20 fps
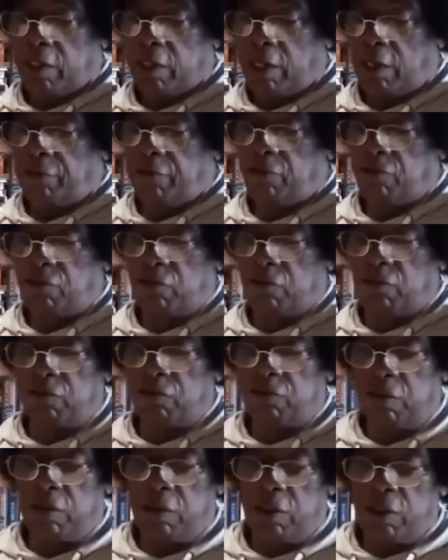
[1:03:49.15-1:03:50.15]
Now this
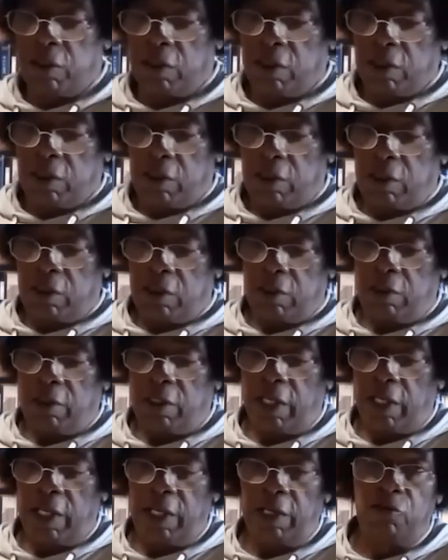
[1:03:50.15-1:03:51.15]
is
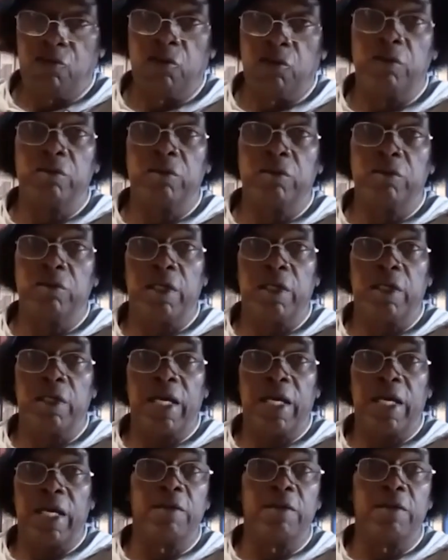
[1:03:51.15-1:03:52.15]
ancient
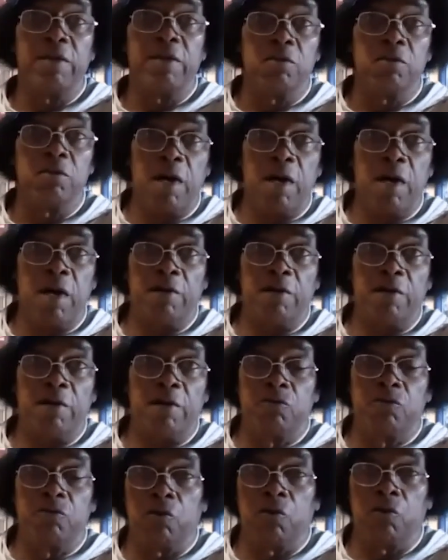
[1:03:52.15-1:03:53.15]
and
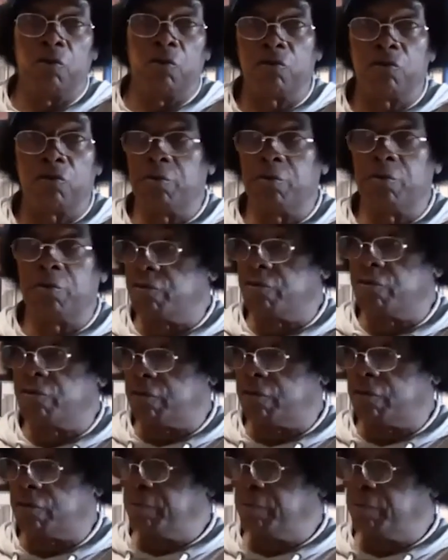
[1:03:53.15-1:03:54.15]
modern
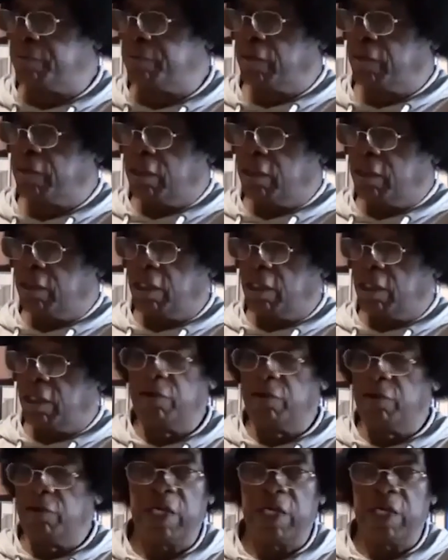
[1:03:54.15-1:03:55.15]
jurisprudence.
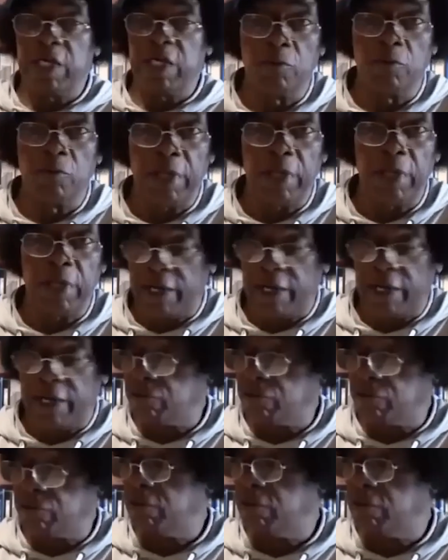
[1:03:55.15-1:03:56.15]
Henry Campbell
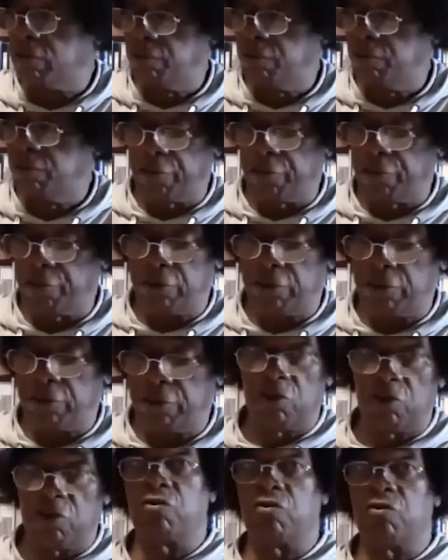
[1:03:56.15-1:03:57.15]
Black's 4th
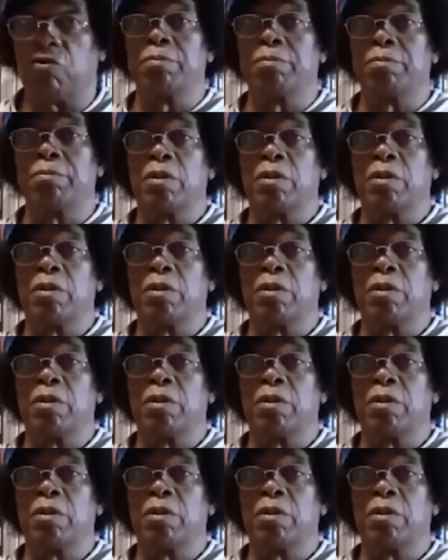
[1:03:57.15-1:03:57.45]
edition.